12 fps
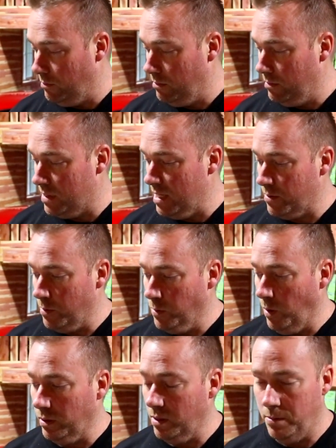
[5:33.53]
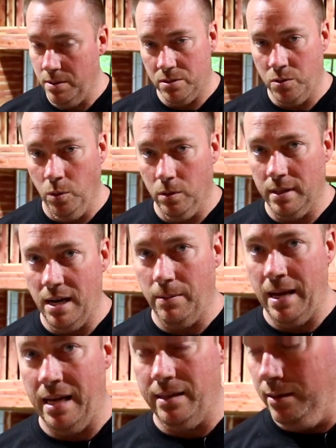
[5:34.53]
since we rolled it when it's cooler out, we
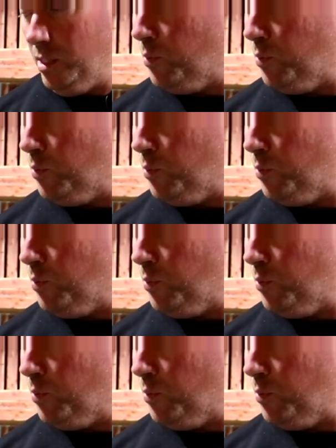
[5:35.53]
had a little